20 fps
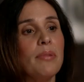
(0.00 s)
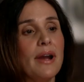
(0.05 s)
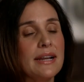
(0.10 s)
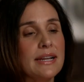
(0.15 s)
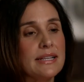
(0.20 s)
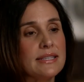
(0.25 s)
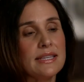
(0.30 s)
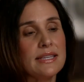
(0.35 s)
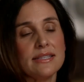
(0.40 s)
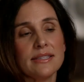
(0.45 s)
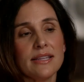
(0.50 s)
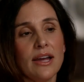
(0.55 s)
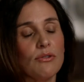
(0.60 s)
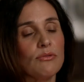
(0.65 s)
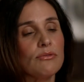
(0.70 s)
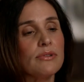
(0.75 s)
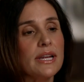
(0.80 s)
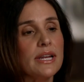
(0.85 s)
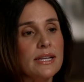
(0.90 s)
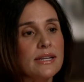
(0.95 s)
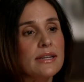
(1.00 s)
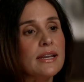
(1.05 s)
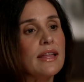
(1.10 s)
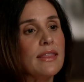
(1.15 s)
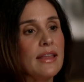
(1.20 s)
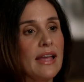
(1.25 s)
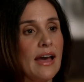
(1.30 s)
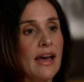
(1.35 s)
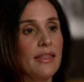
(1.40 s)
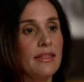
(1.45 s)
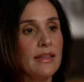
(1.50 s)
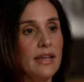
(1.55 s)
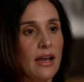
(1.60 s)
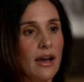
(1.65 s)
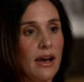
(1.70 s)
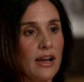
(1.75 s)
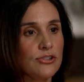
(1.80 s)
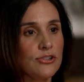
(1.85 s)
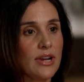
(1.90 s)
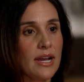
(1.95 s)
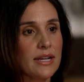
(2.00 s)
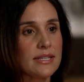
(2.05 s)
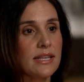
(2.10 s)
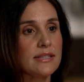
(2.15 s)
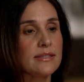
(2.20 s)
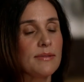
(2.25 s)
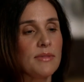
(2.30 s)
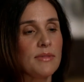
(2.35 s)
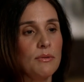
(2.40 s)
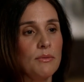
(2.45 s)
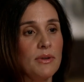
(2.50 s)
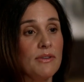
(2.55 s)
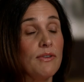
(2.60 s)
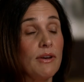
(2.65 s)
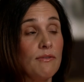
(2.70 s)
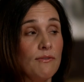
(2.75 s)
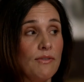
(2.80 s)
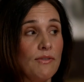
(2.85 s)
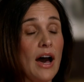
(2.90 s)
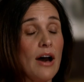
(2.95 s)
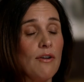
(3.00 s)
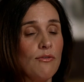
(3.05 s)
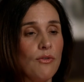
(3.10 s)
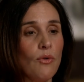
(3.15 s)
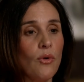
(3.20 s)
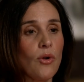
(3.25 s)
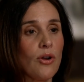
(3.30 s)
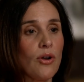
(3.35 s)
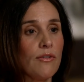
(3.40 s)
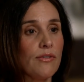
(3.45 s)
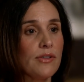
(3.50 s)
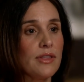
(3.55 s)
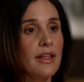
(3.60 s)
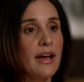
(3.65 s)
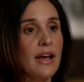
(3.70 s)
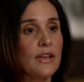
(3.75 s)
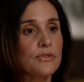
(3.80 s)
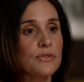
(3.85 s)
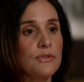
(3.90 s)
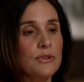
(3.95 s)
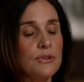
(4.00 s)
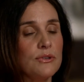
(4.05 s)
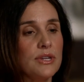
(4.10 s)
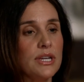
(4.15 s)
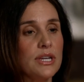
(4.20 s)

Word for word: Pregnancy is not written in the athlete contracts. That's something we've fought for over the last few